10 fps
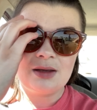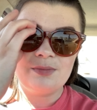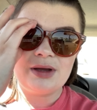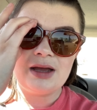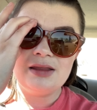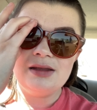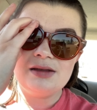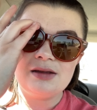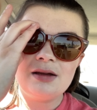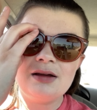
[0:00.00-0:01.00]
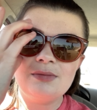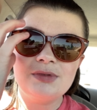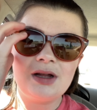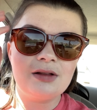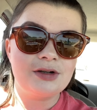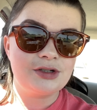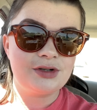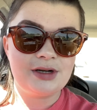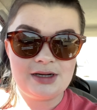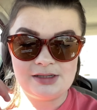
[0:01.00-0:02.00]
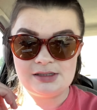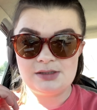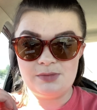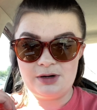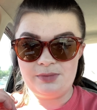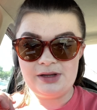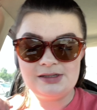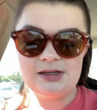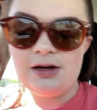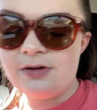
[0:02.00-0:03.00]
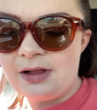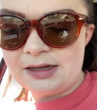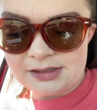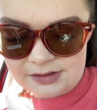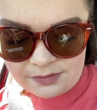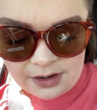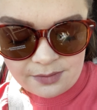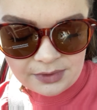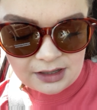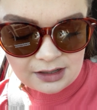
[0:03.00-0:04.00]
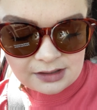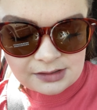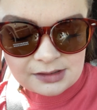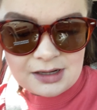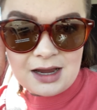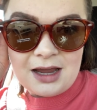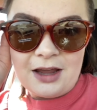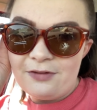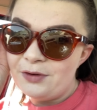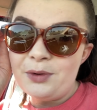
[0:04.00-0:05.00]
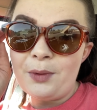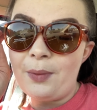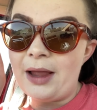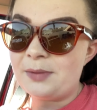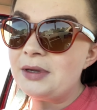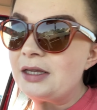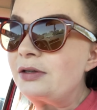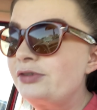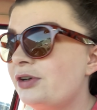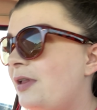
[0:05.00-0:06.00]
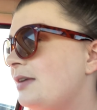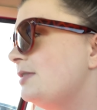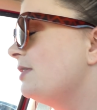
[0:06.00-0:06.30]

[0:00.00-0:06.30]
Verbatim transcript: But I think um, Dollar Tree is a smart place to get your glasses from, because if you're like me and lose your glasses